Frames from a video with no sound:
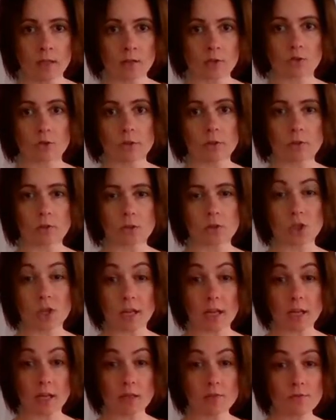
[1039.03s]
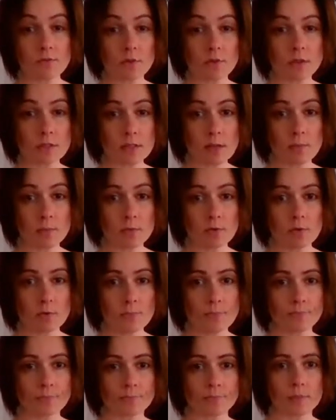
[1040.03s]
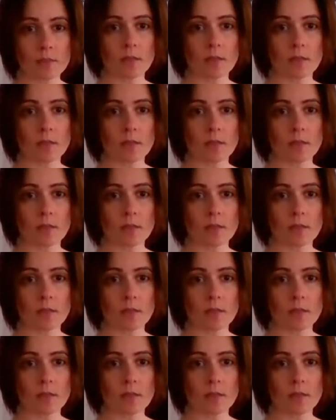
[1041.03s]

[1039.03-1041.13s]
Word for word: grilled chicken, for example.